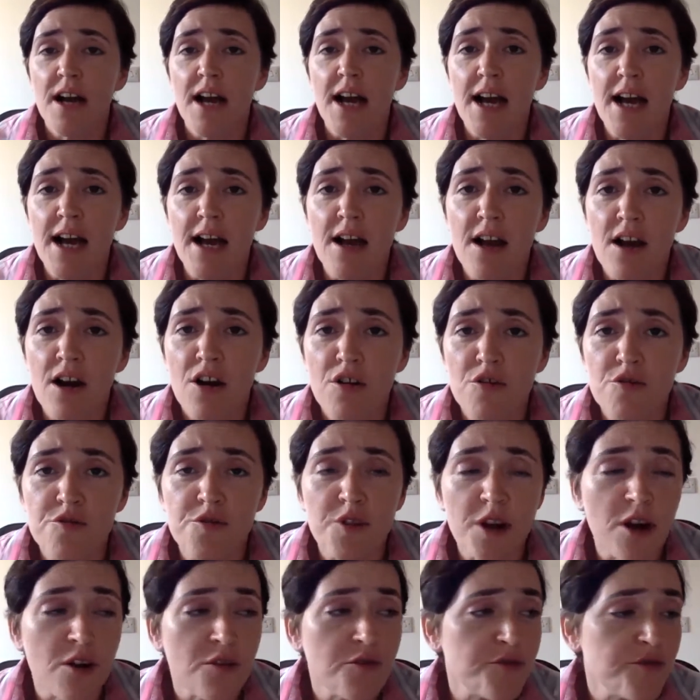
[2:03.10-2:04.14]
of
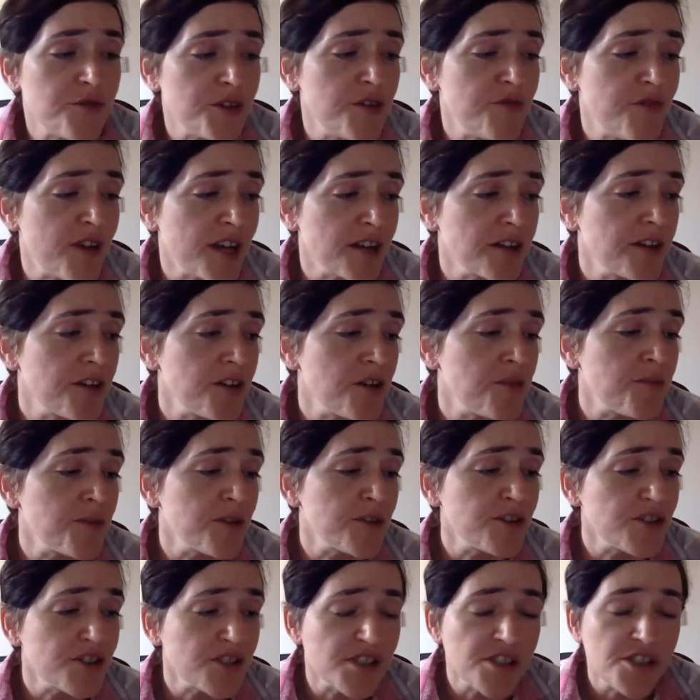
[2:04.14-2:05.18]
Yvette
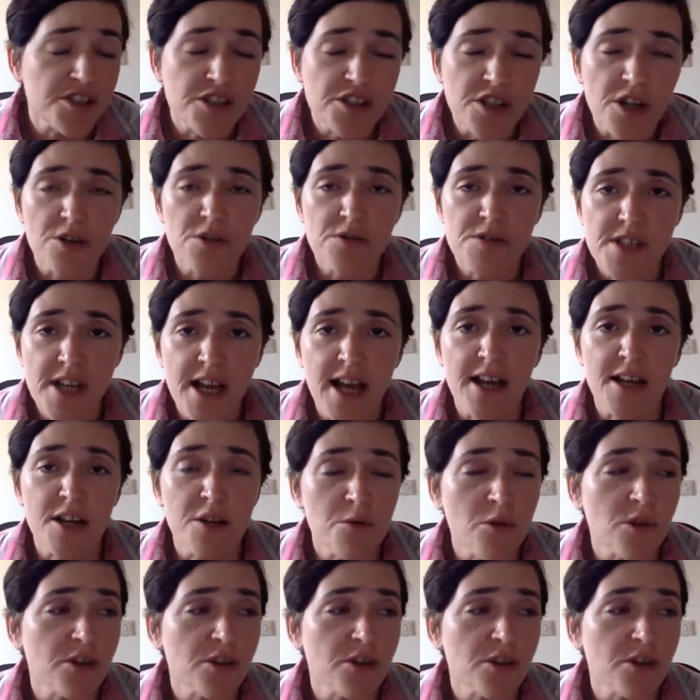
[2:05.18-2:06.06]
Cooper just is so telling.